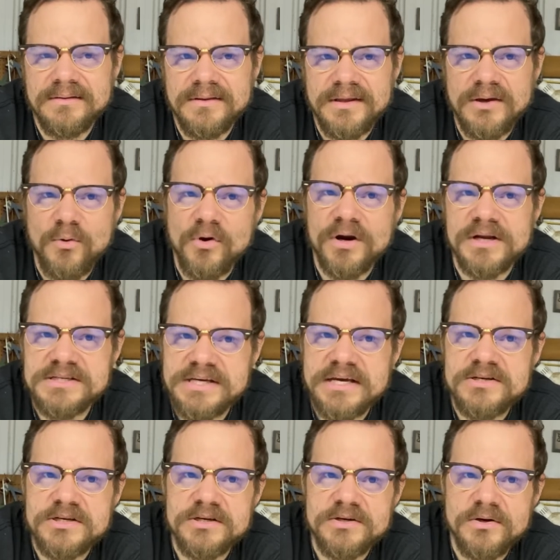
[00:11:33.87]

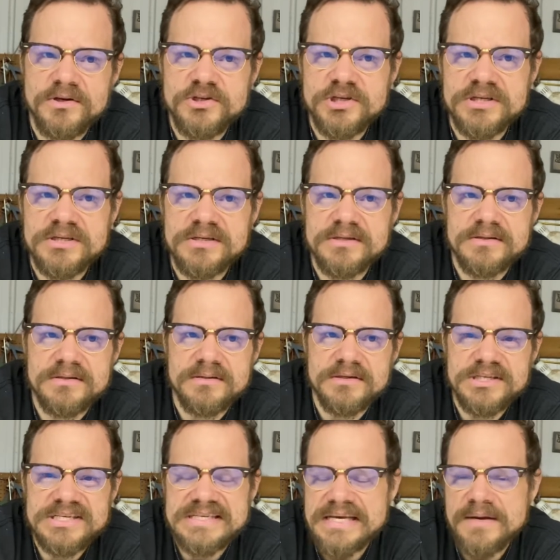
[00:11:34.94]
organization just
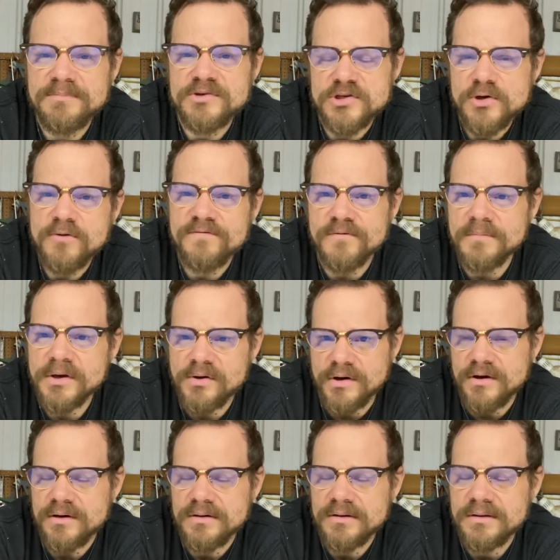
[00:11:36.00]
seemed too familiar.